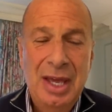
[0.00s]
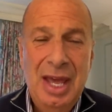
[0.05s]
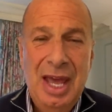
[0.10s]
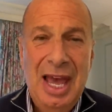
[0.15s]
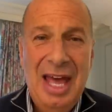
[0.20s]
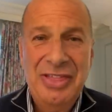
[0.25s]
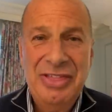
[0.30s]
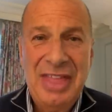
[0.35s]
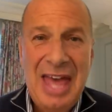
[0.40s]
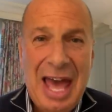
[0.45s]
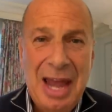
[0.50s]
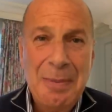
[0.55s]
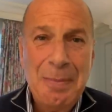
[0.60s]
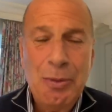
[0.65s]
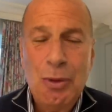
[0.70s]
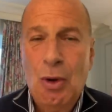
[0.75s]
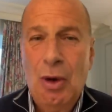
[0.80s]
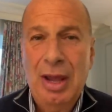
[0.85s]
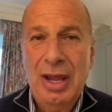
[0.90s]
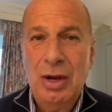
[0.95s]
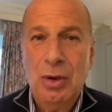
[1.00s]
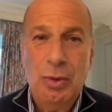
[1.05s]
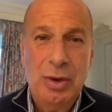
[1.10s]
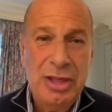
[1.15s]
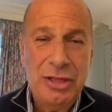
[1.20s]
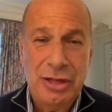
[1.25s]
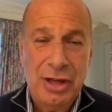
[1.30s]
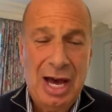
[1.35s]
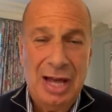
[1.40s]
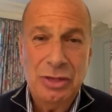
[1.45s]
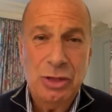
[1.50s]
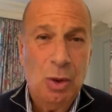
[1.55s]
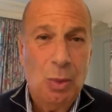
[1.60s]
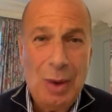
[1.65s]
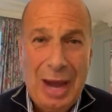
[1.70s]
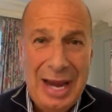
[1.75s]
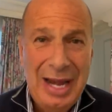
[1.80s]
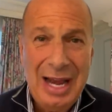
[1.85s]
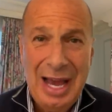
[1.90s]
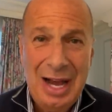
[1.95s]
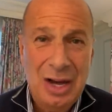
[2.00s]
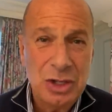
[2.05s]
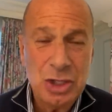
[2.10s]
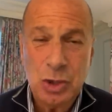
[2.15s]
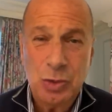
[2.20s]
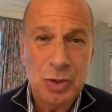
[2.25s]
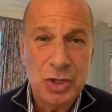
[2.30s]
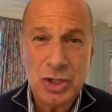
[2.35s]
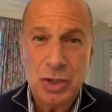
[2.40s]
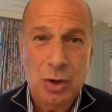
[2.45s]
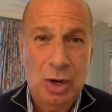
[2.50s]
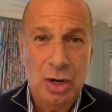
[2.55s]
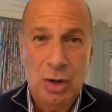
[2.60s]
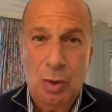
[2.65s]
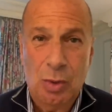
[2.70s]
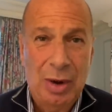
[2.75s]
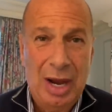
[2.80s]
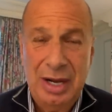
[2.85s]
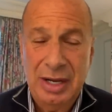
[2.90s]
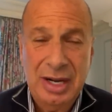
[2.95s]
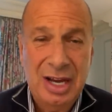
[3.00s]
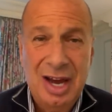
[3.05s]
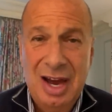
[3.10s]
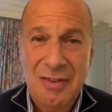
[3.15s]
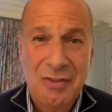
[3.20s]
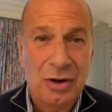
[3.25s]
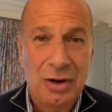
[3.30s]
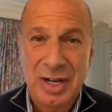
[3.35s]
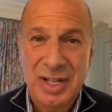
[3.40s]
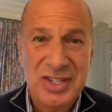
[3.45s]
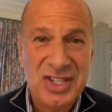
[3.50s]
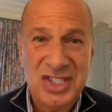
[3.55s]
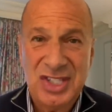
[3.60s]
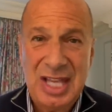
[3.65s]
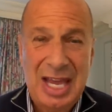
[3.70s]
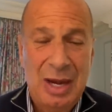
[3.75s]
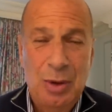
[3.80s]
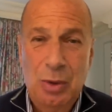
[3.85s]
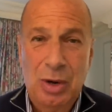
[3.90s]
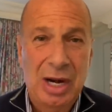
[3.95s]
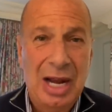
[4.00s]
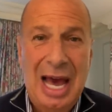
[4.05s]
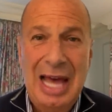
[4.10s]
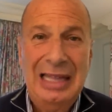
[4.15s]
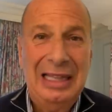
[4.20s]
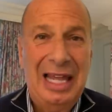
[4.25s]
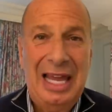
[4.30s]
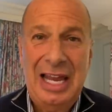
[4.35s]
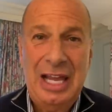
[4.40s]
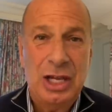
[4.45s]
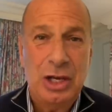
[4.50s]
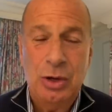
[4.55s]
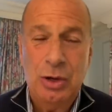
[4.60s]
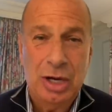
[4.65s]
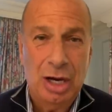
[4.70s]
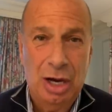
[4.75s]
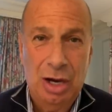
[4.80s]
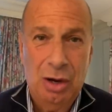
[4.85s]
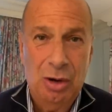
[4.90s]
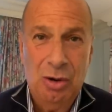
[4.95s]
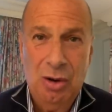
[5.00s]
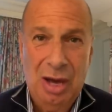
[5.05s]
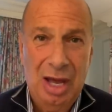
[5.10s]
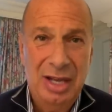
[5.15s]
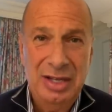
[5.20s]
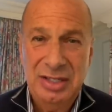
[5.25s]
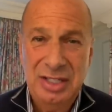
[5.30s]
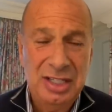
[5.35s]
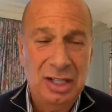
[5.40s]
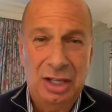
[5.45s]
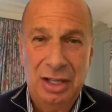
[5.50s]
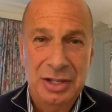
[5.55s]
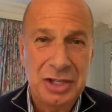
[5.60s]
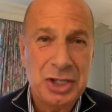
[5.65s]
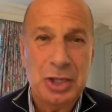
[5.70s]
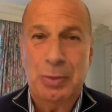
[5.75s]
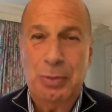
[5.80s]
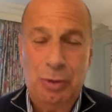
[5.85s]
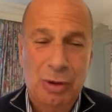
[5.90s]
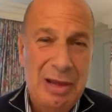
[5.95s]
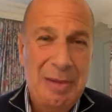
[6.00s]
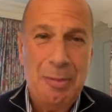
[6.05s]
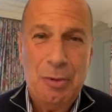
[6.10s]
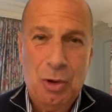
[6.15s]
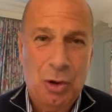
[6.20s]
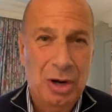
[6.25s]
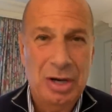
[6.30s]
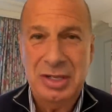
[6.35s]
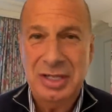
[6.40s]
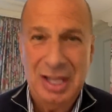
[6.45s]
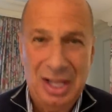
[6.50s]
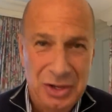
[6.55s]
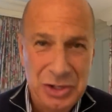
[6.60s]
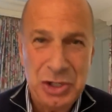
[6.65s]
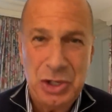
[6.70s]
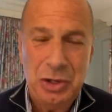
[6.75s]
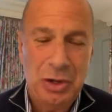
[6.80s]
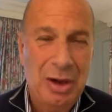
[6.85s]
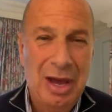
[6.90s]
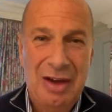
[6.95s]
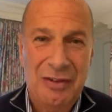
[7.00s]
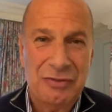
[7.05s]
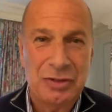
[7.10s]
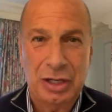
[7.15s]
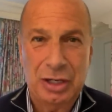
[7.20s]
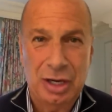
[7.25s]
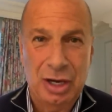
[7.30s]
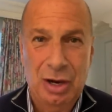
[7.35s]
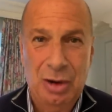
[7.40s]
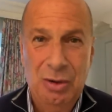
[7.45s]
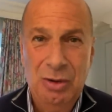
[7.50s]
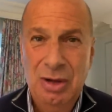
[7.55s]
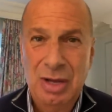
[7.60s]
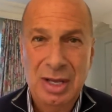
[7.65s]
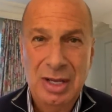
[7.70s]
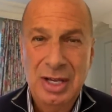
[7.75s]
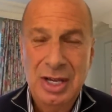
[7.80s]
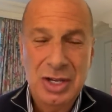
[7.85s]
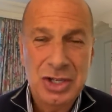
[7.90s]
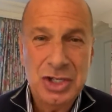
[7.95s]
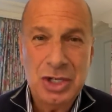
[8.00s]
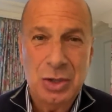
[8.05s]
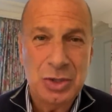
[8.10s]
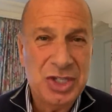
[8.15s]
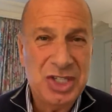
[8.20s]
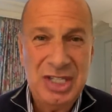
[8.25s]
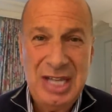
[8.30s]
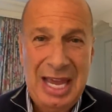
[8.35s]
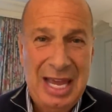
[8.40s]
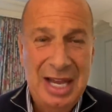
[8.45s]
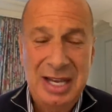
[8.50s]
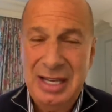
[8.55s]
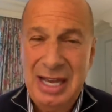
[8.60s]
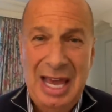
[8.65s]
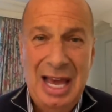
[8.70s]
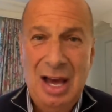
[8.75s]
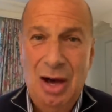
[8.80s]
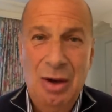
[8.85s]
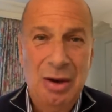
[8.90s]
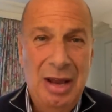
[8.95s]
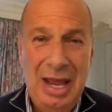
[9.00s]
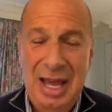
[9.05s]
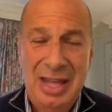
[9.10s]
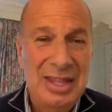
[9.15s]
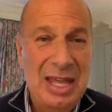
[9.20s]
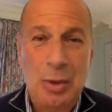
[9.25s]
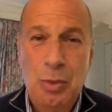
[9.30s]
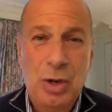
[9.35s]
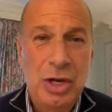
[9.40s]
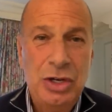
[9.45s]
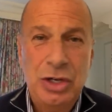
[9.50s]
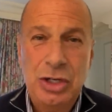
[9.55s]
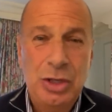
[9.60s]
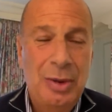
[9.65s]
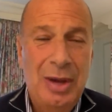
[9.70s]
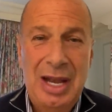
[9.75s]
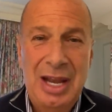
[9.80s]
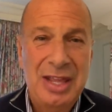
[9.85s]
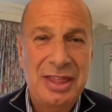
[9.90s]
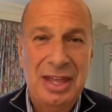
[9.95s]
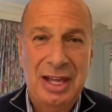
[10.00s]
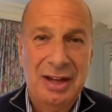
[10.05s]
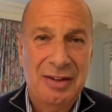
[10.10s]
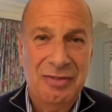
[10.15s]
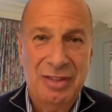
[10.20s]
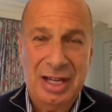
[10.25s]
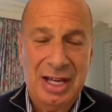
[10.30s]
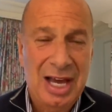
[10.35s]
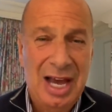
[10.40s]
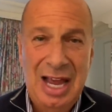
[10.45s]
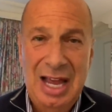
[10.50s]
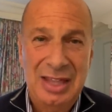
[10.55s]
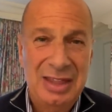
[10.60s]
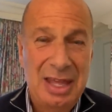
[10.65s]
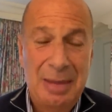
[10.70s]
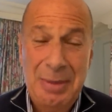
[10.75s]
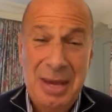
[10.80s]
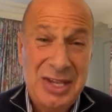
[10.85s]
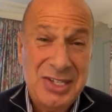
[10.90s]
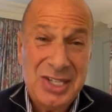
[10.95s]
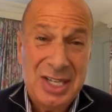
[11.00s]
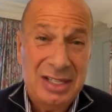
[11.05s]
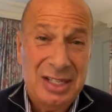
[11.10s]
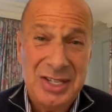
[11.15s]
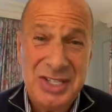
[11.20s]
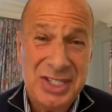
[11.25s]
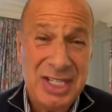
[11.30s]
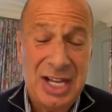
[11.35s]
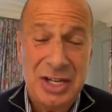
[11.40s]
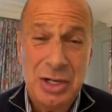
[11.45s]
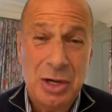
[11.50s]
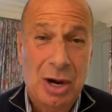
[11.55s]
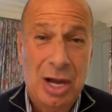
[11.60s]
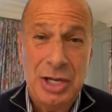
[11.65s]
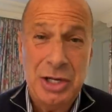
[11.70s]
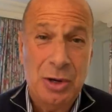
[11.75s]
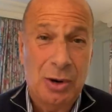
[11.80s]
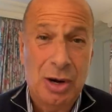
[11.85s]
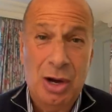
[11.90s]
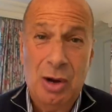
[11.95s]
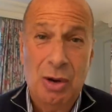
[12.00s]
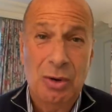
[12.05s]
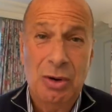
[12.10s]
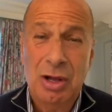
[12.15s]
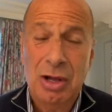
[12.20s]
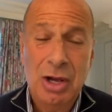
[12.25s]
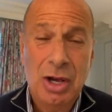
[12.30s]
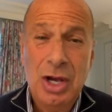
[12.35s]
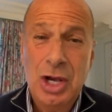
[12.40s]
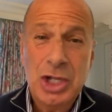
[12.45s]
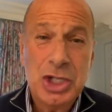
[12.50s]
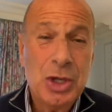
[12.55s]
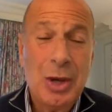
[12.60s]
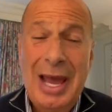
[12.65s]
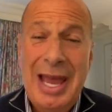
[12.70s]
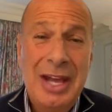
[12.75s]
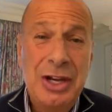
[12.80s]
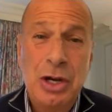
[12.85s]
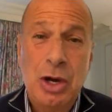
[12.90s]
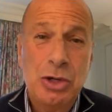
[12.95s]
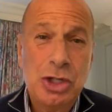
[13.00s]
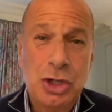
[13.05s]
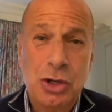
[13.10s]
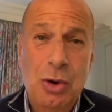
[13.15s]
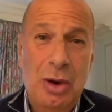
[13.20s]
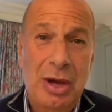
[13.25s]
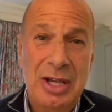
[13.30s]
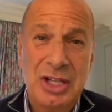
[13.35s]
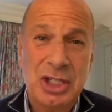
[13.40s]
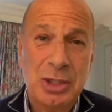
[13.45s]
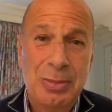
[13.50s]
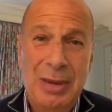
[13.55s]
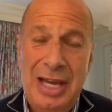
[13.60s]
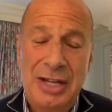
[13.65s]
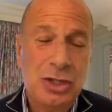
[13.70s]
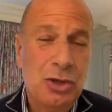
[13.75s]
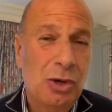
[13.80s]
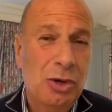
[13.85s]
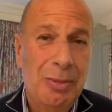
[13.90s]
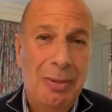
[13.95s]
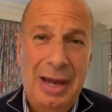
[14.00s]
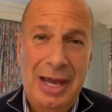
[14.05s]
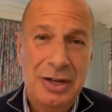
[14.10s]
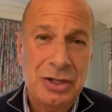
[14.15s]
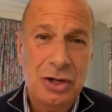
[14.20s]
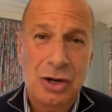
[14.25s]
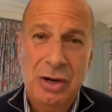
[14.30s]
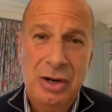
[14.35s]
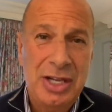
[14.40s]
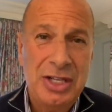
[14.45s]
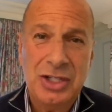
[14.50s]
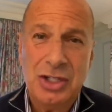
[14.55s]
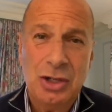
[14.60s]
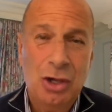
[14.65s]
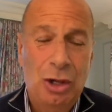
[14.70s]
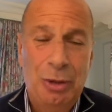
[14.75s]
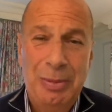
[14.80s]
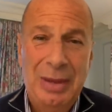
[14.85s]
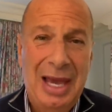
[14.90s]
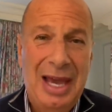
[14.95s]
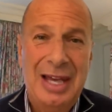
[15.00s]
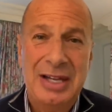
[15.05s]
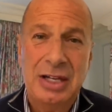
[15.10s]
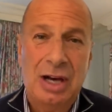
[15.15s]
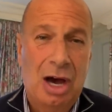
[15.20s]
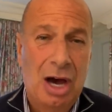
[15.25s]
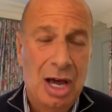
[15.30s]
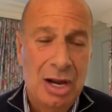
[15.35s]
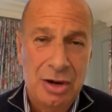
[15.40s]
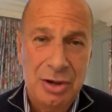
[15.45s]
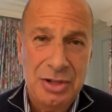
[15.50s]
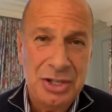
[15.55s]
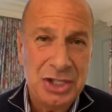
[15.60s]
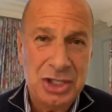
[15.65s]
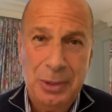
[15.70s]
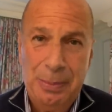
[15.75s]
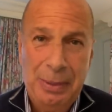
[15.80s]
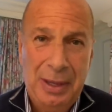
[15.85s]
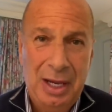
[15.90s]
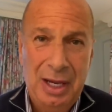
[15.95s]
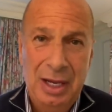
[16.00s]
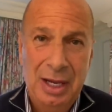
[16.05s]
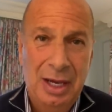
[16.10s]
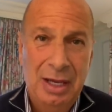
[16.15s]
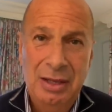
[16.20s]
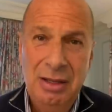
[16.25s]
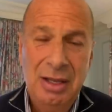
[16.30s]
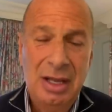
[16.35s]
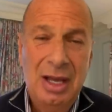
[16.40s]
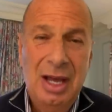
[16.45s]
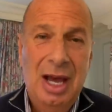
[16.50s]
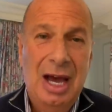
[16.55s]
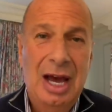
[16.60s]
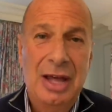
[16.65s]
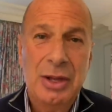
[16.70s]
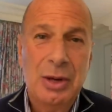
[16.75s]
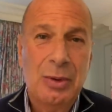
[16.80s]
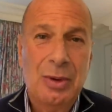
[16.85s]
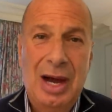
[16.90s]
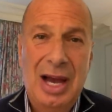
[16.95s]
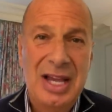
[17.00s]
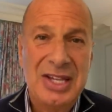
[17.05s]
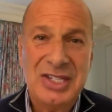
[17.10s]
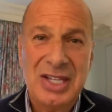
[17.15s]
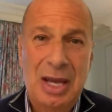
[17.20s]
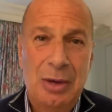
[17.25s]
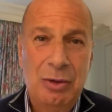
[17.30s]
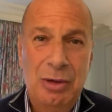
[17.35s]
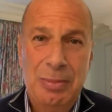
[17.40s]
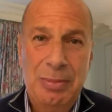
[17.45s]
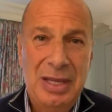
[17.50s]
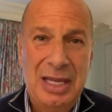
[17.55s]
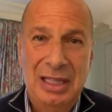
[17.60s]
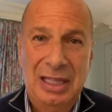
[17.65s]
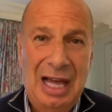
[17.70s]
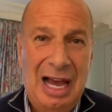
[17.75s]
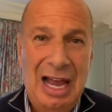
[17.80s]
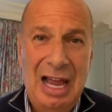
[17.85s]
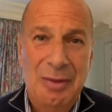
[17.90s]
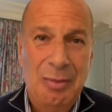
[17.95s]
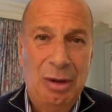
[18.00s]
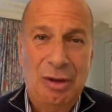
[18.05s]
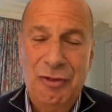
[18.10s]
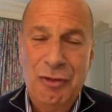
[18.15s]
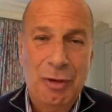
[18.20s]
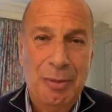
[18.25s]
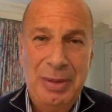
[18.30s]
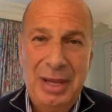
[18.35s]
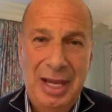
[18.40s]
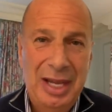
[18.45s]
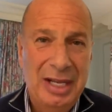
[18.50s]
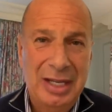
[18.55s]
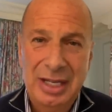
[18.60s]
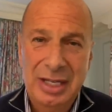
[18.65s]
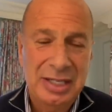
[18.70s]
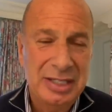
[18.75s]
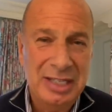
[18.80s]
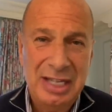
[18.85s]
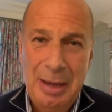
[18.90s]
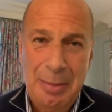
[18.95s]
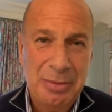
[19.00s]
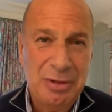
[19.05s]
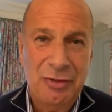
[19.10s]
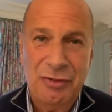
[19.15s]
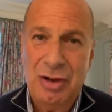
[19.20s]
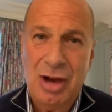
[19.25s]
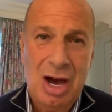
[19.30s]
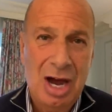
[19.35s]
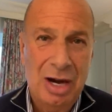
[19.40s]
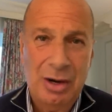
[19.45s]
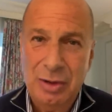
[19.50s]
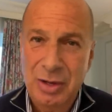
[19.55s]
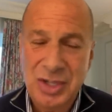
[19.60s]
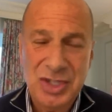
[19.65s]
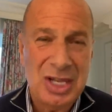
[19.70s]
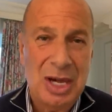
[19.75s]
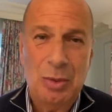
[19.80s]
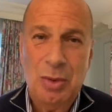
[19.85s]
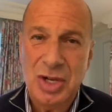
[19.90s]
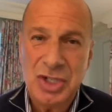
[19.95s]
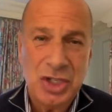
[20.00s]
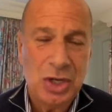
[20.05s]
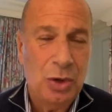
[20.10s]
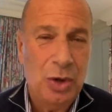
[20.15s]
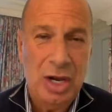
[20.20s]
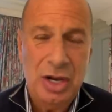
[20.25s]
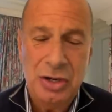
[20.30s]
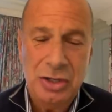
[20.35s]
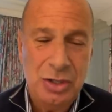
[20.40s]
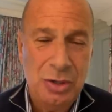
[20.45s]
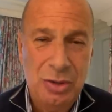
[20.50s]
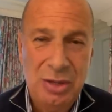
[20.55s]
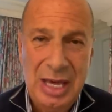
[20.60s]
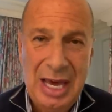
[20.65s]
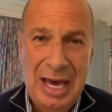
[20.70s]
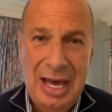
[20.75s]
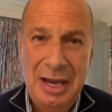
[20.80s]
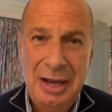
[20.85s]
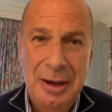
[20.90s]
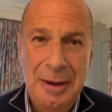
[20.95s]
At that point, we thought the White House was going to run cover and say, We're not letting you go until the Supreme Court tells you you have to go. So stand down. And they wouldn't do anything of the kind. They basically said, You're on your own. So I had no choice. My, to- my attorneys told me I had to honor the subpoena. Otherwise, I would be liable for being in contempt of Congress. I wasn't going to do that.